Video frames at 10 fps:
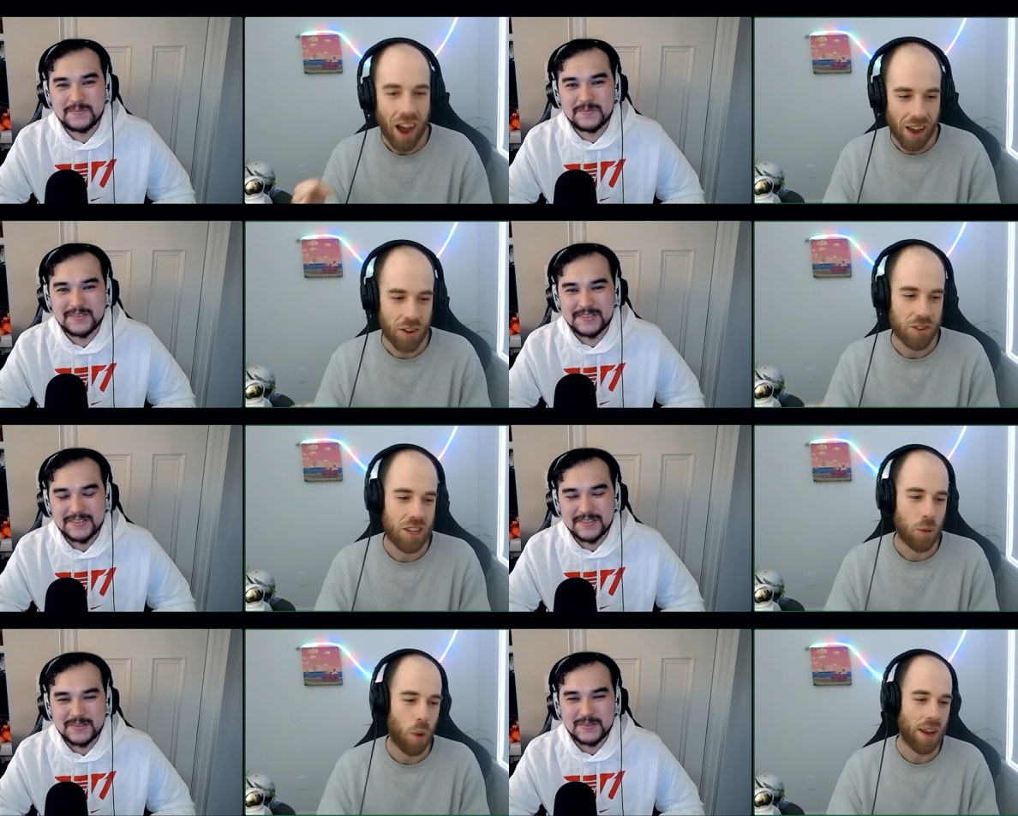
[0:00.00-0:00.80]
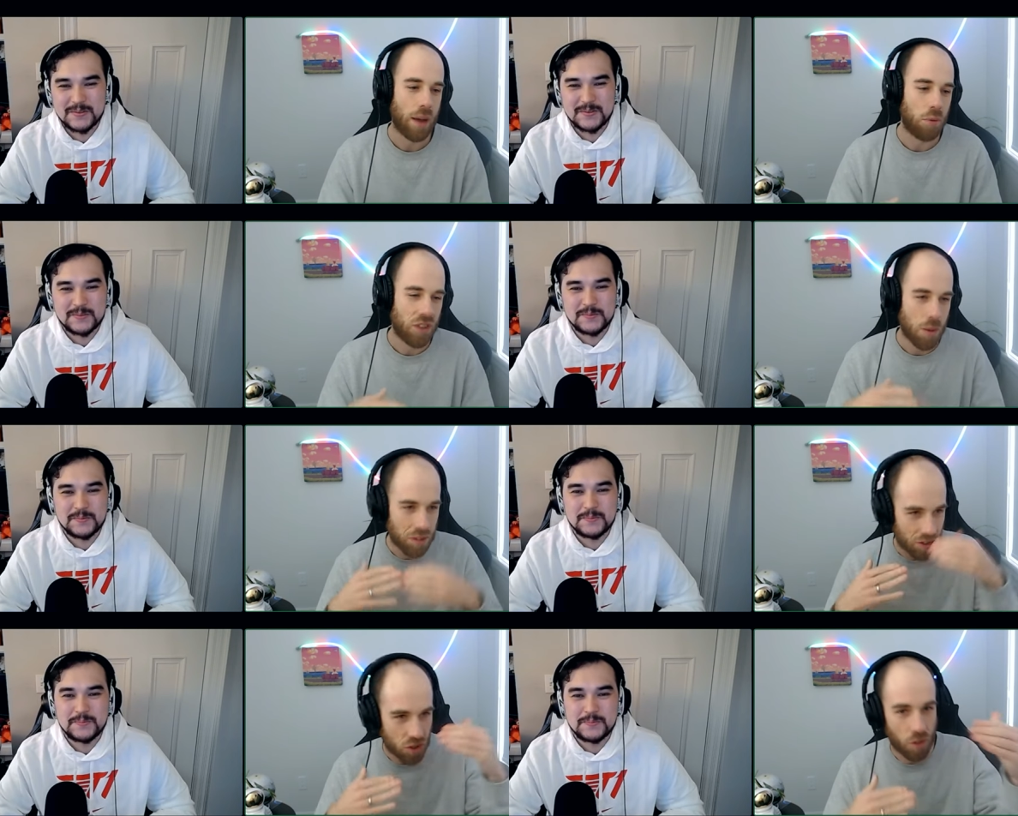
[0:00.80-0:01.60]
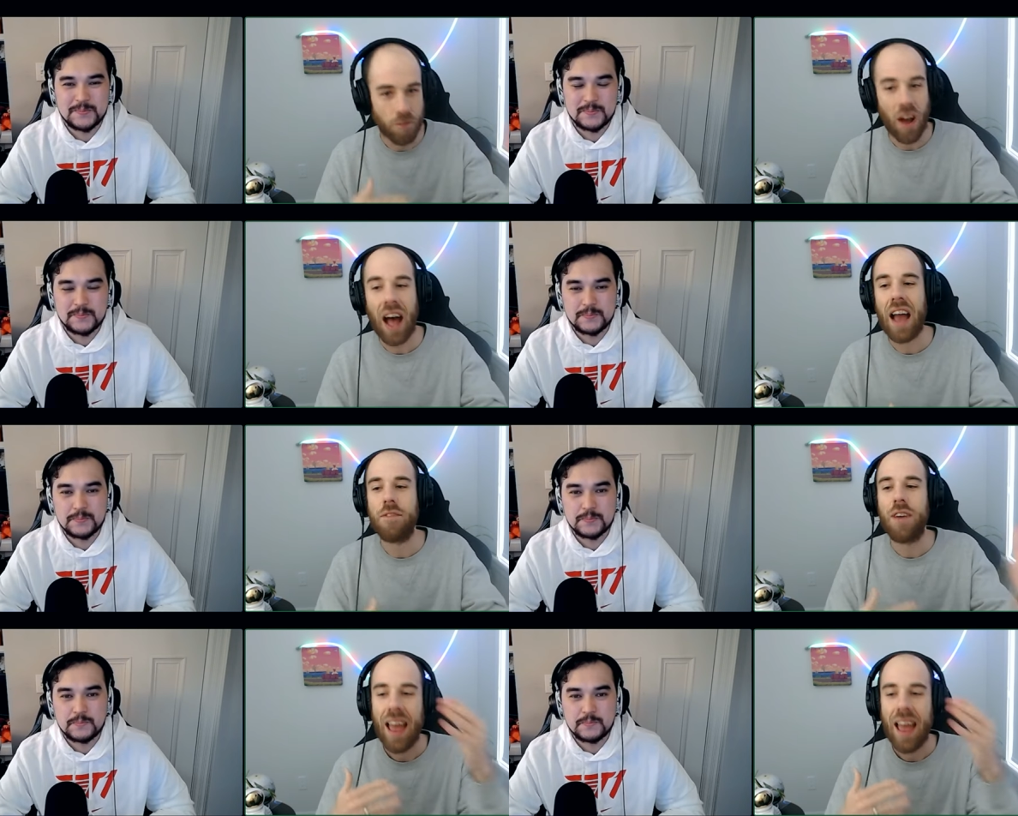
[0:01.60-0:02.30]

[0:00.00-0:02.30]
Speaker 1: under T1 and was able to survive